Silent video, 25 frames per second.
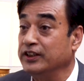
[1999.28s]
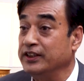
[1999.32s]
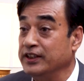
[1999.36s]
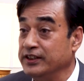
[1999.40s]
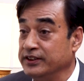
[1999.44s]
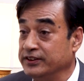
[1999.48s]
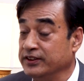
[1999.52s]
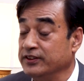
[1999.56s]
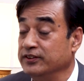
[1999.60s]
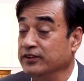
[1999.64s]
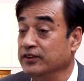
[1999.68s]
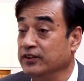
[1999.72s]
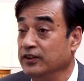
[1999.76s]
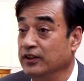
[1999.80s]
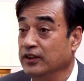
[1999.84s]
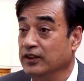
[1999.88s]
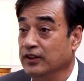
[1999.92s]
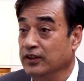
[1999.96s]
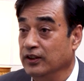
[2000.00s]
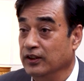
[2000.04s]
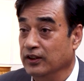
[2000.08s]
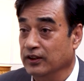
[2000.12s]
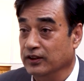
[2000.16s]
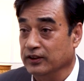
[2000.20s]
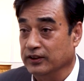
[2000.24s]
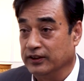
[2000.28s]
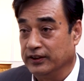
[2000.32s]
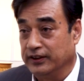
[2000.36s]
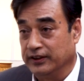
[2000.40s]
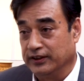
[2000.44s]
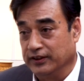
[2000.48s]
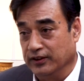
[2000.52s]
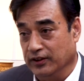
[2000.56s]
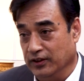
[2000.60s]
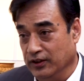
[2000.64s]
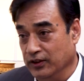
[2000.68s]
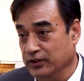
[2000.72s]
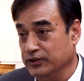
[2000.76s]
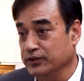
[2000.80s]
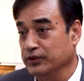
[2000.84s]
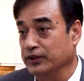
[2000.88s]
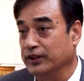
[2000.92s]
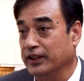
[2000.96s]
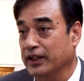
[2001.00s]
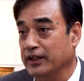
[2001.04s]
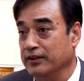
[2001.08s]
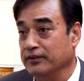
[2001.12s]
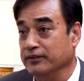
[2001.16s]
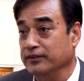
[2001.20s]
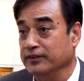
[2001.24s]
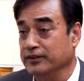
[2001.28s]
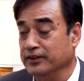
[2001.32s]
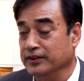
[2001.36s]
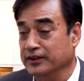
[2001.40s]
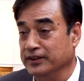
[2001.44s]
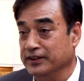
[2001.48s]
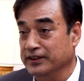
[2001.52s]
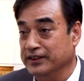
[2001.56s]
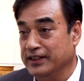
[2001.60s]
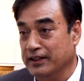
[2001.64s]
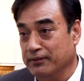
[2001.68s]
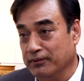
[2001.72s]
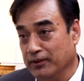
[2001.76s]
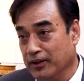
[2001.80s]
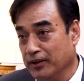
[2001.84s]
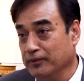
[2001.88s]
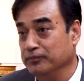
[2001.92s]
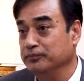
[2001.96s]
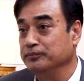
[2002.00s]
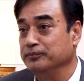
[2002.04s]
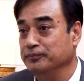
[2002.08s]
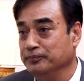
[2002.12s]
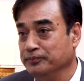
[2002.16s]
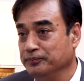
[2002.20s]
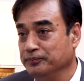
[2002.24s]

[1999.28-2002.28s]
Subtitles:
generation also can develop.